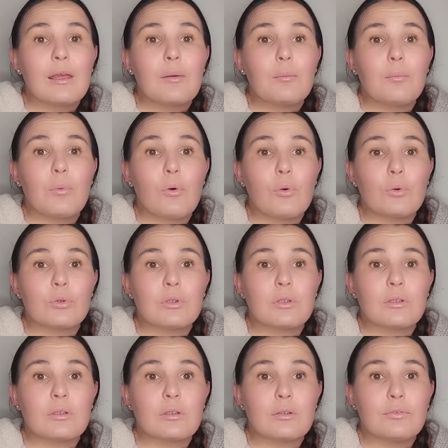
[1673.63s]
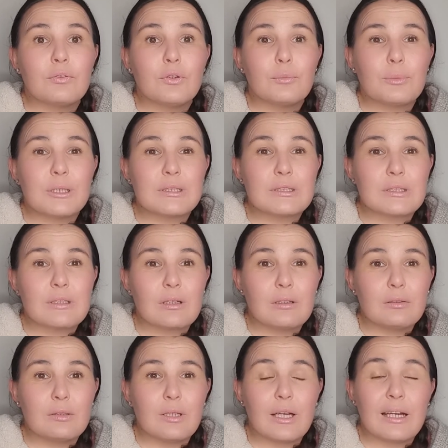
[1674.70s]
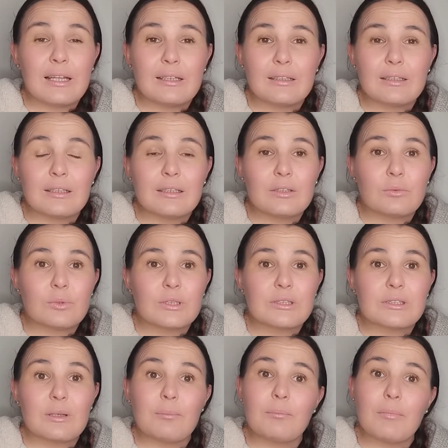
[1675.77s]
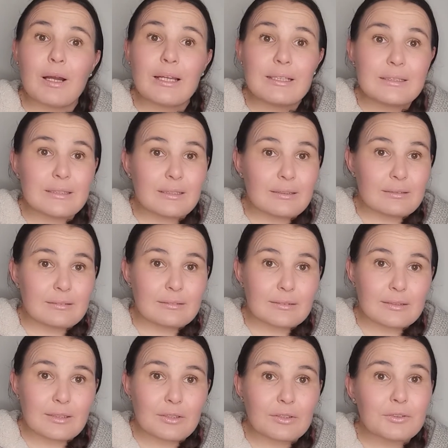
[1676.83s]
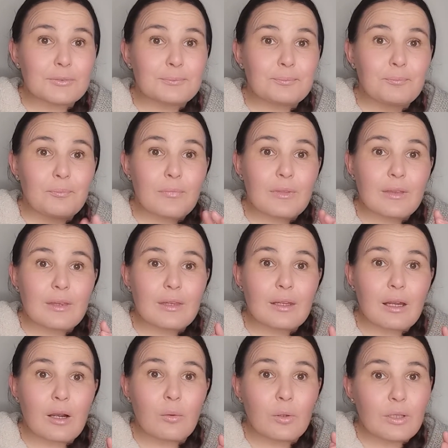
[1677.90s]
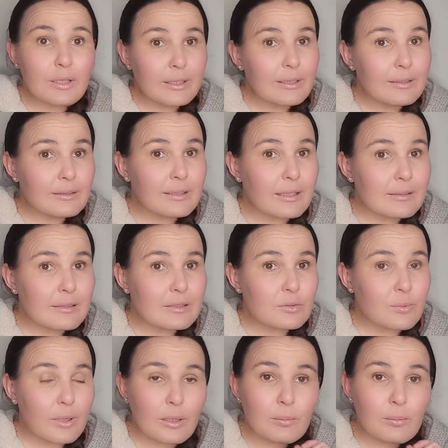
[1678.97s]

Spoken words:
bought a few months ago, and it was amazing. So I will link that as well